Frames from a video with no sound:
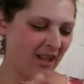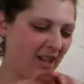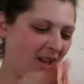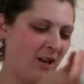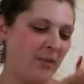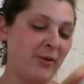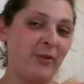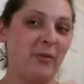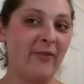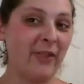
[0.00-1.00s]
trying. So
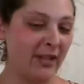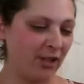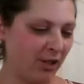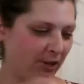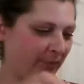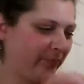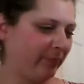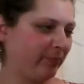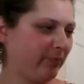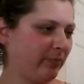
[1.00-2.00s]
my finish
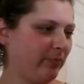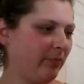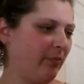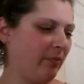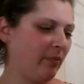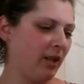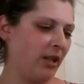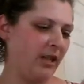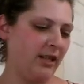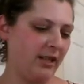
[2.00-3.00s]

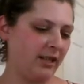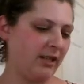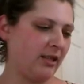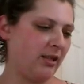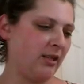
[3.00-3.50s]
is